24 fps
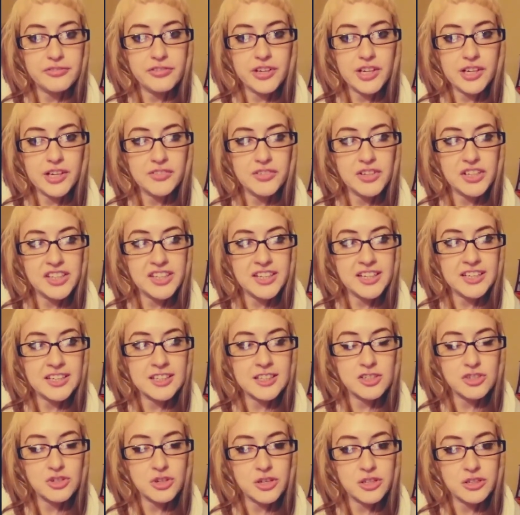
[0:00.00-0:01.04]
everything in the
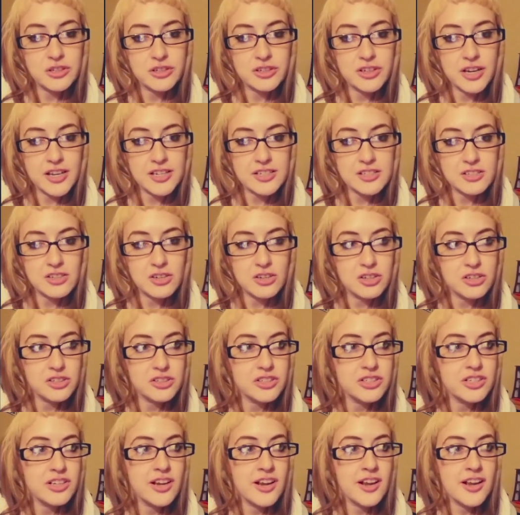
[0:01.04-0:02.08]
trailer as ours.